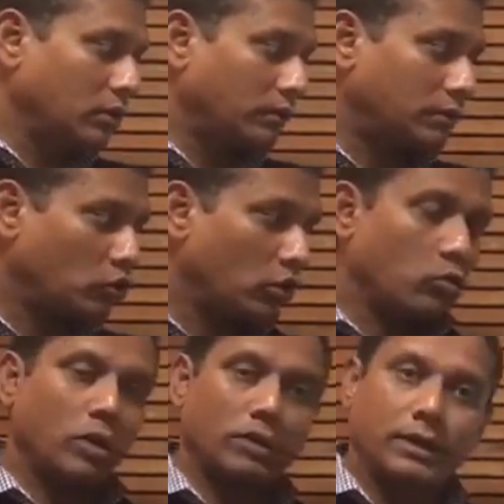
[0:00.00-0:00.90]
of the total
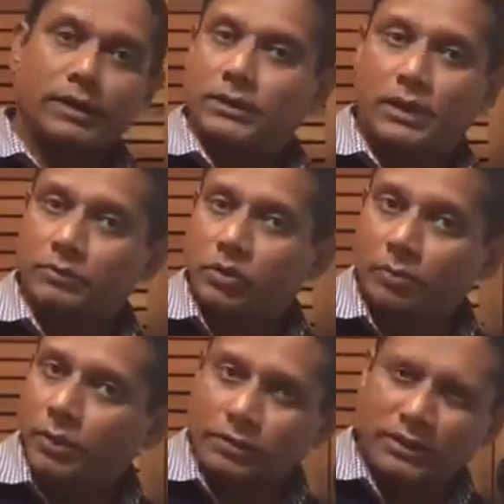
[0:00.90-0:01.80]
water is
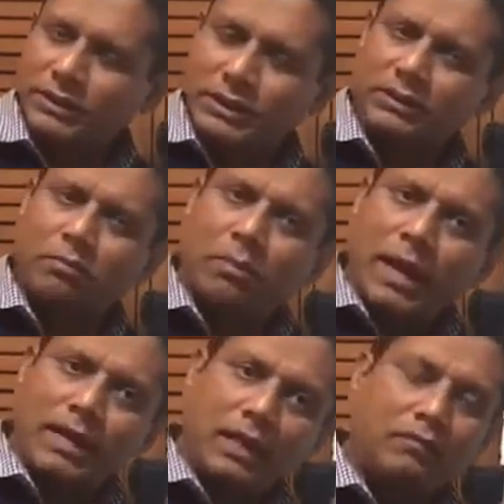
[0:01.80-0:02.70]
reabsorbed because it's just
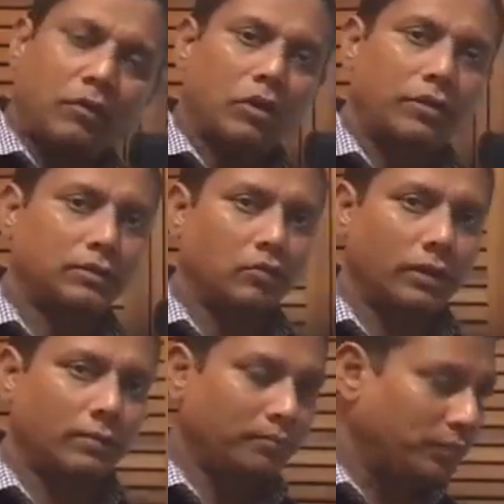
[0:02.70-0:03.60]
blindly following
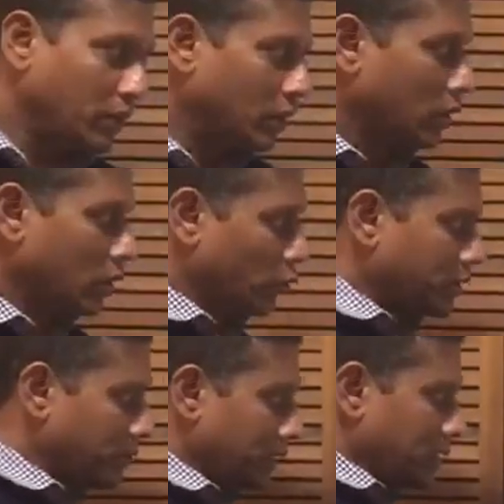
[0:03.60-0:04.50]
sodium,
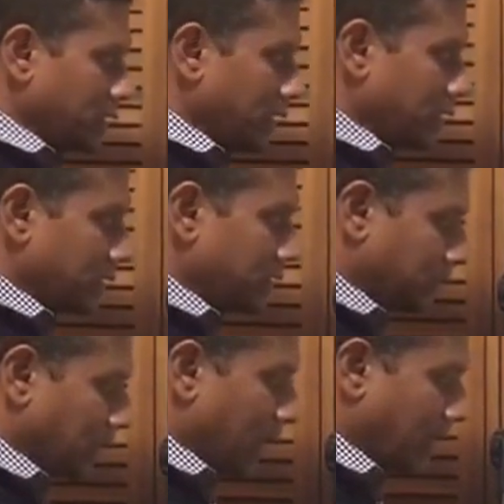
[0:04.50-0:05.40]
which means these
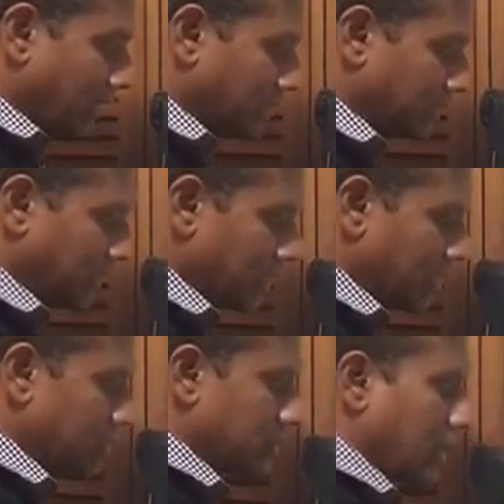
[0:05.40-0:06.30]
lining
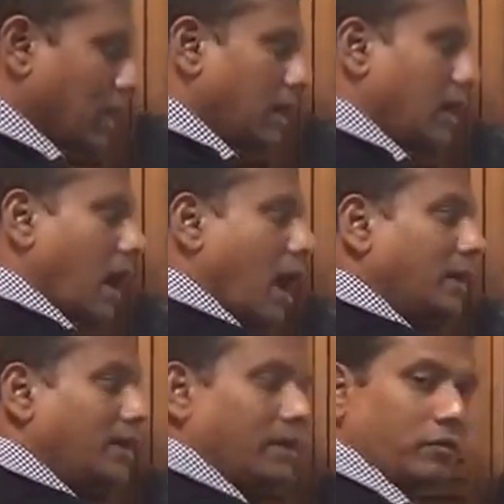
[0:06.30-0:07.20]
cells are
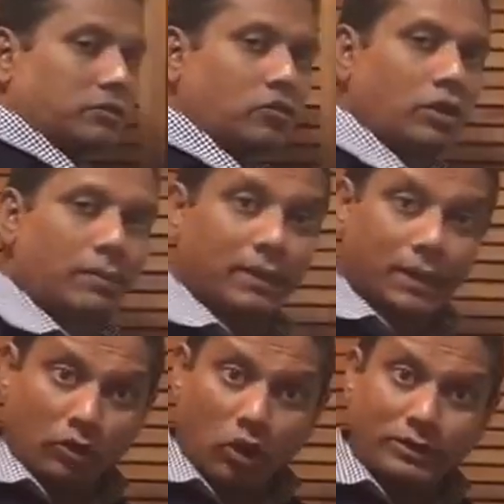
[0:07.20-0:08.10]
hungry for sodium and
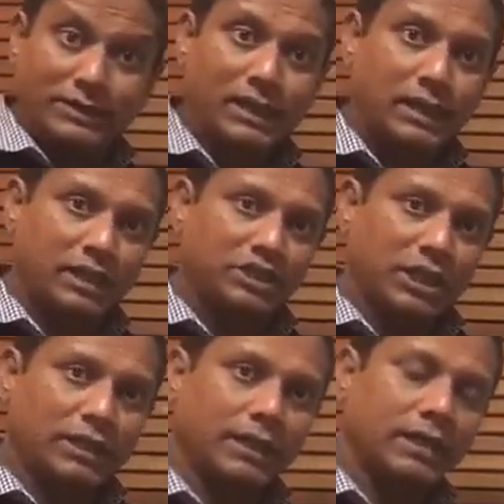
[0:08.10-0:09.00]
they're constantly
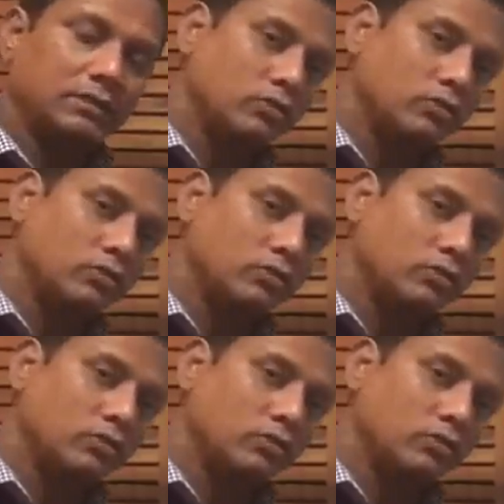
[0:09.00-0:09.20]
chucking in